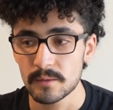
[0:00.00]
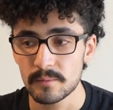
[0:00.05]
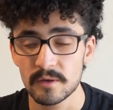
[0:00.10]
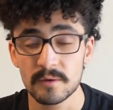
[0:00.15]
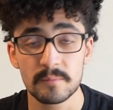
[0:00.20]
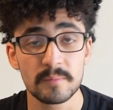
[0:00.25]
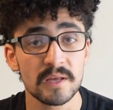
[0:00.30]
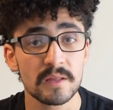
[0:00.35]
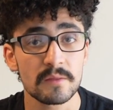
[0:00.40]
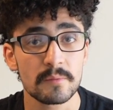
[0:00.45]

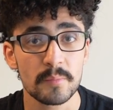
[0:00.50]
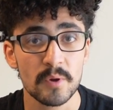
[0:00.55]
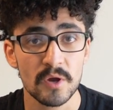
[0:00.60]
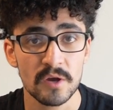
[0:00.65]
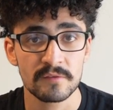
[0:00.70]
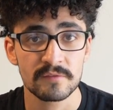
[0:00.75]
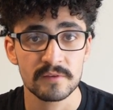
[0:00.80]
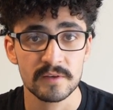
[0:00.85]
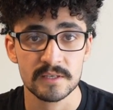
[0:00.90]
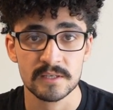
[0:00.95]
It'd be the
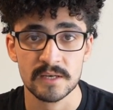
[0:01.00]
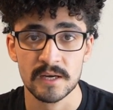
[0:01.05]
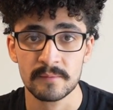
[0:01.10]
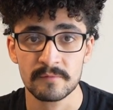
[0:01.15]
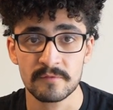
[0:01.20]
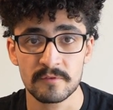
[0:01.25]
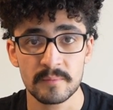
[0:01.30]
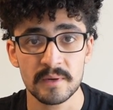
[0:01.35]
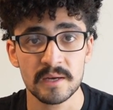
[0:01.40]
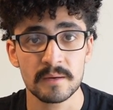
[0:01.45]
perfect time
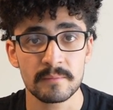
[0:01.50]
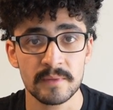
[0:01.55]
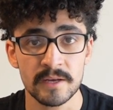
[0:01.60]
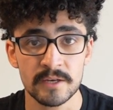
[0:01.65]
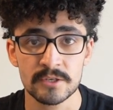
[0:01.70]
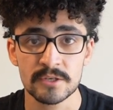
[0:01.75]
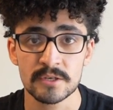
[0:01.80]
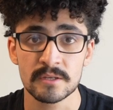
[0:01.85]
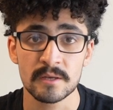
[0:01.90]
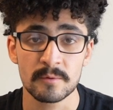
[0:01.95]
for me to
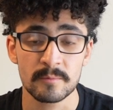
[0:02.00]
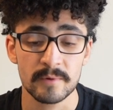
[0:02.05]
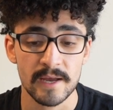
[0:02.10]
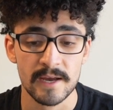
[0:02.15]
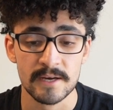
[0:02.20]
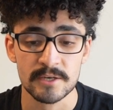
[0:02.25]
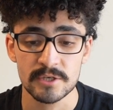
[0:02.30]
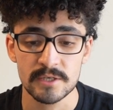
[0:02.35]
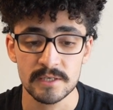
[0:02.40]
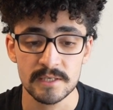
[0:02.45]
mention that we
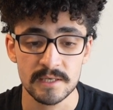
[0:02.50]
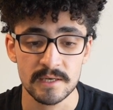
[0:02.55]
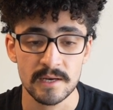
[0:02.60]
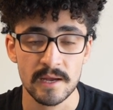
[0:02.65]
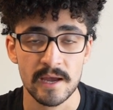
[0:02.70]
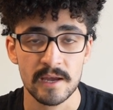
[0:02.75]
actually did